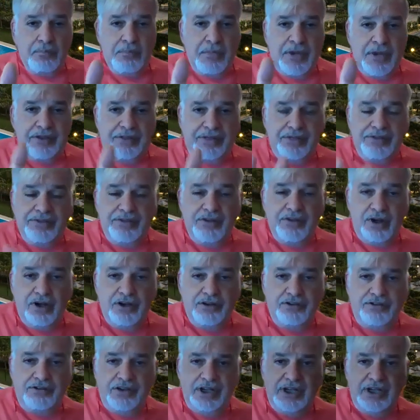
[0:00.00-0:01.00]

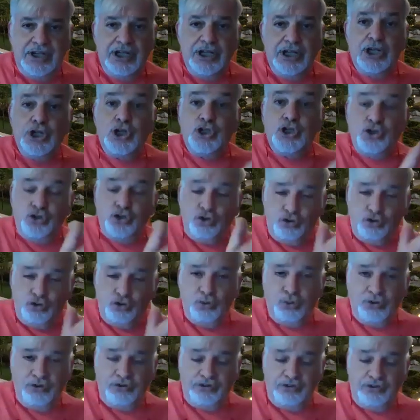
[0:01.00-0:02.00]
methodology,
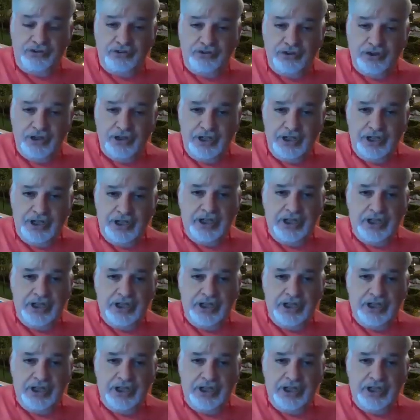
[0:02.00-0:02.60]
tools